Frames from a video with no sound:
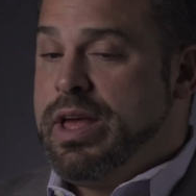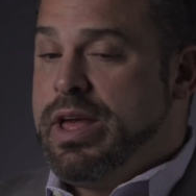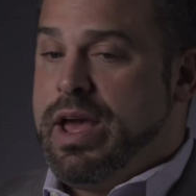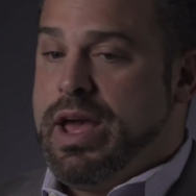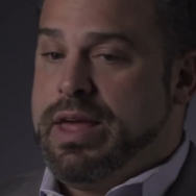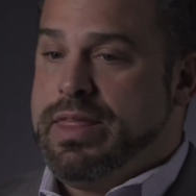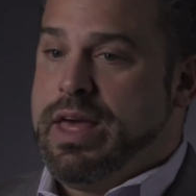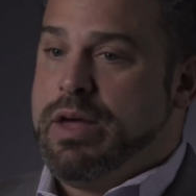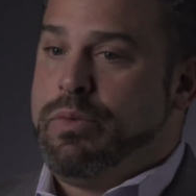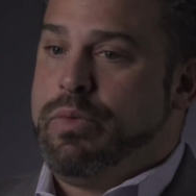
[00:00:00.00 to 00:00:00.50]

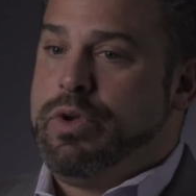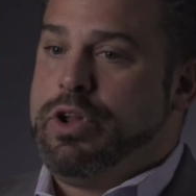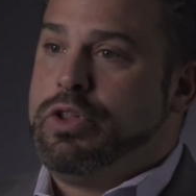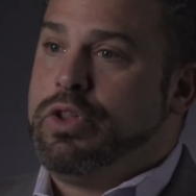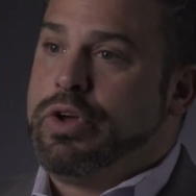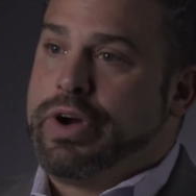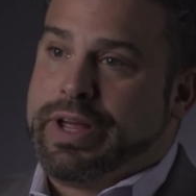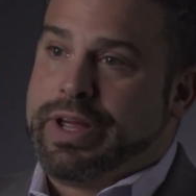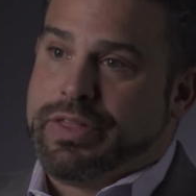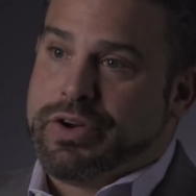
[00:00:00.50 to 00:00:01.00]
And then when you
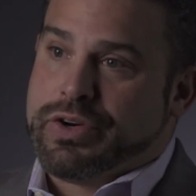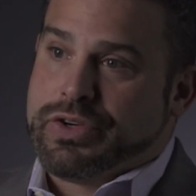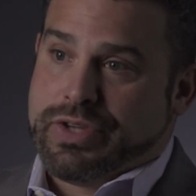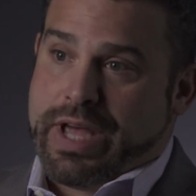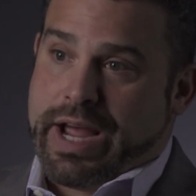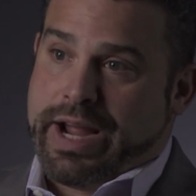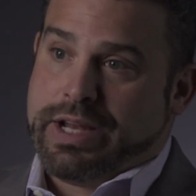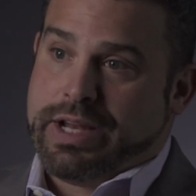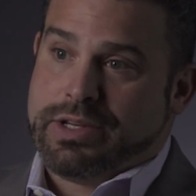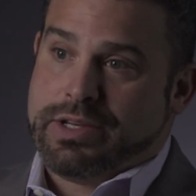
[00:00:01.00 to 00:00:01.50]
look at their
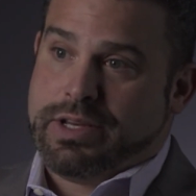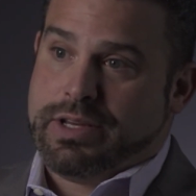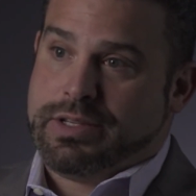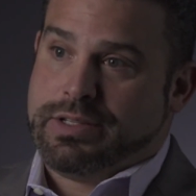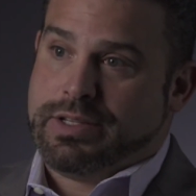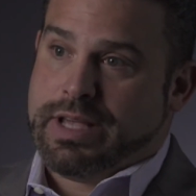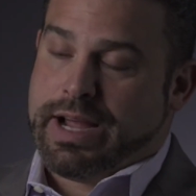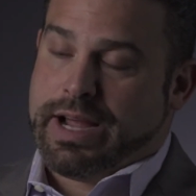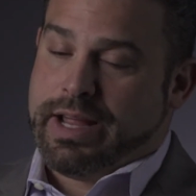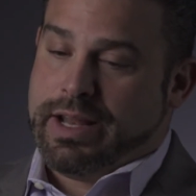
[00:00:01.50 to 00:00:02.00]

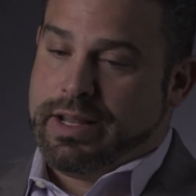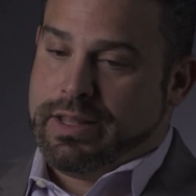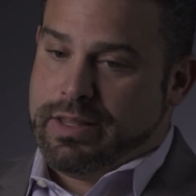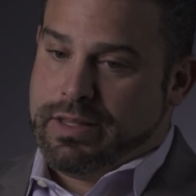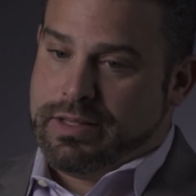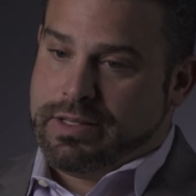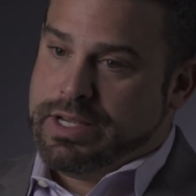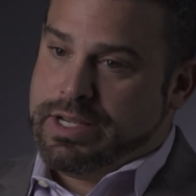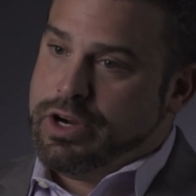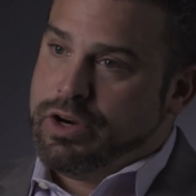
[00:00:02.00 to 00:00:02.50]
second
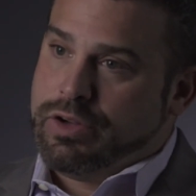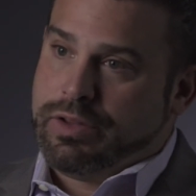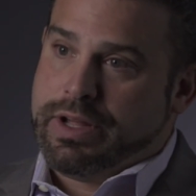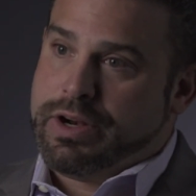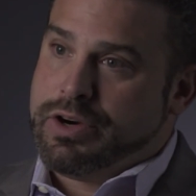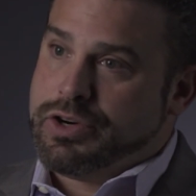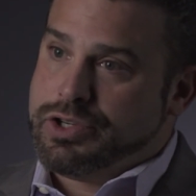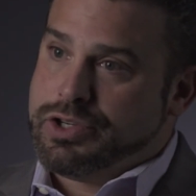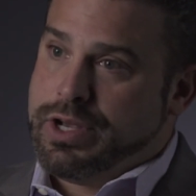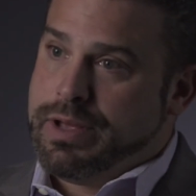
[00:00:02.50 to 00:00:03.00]
tier
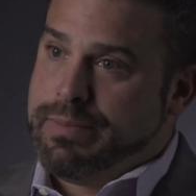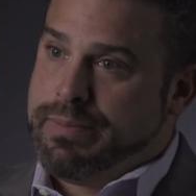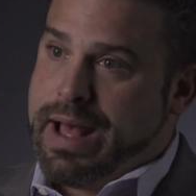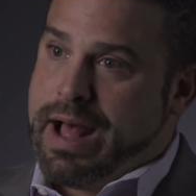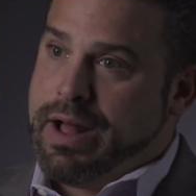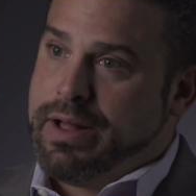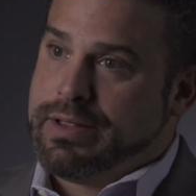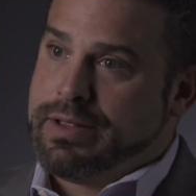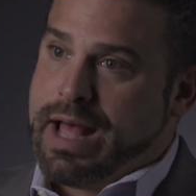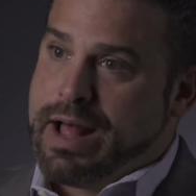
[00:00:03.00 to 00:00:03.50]
leadership
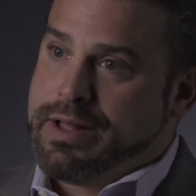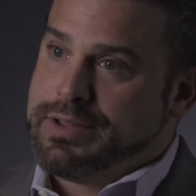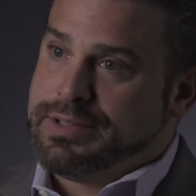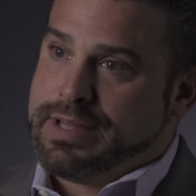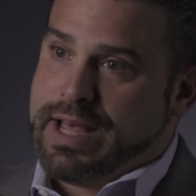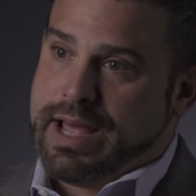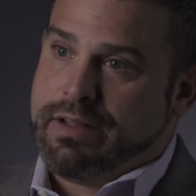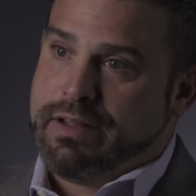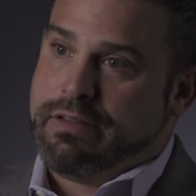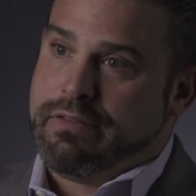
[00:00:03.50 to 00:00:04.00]

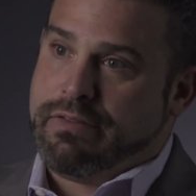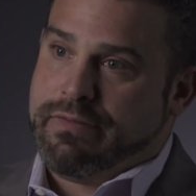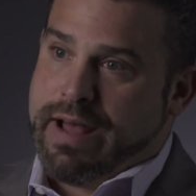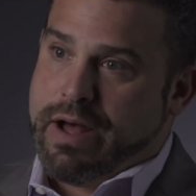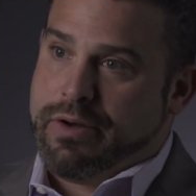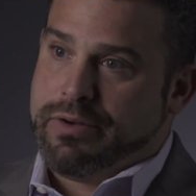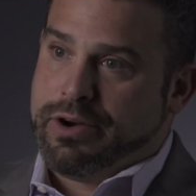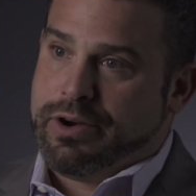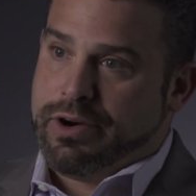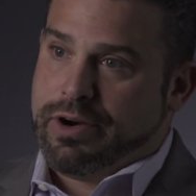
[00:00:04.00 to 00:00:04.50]
outside of the
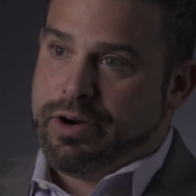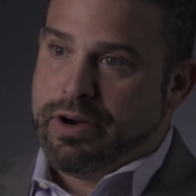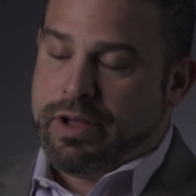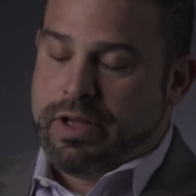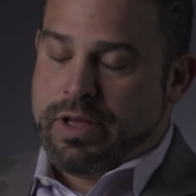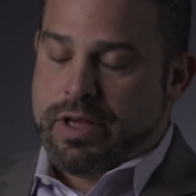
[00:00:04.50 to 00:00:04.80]
founder,